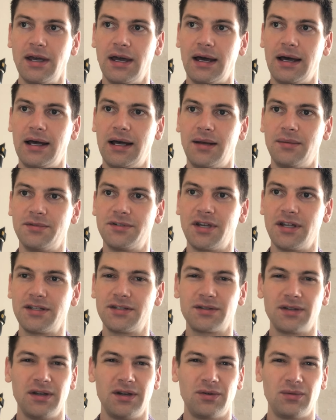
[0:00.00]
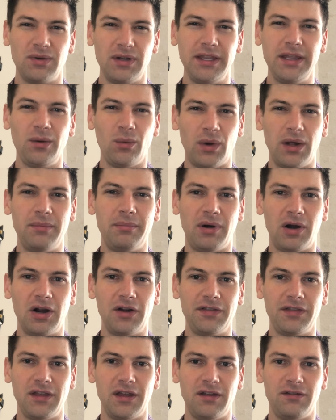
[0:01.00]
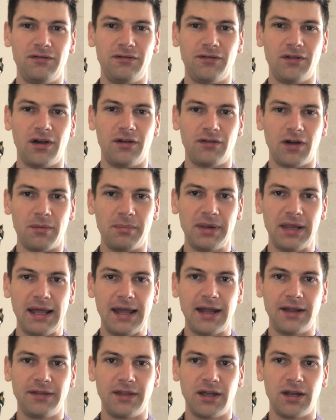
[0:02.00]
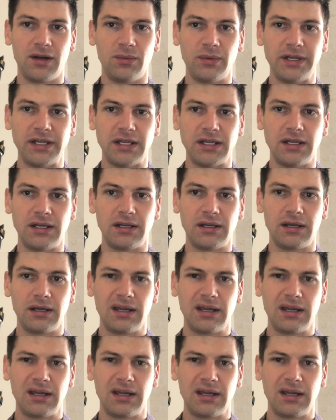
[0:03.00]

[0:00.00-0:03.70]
So that's really one part of our playing that we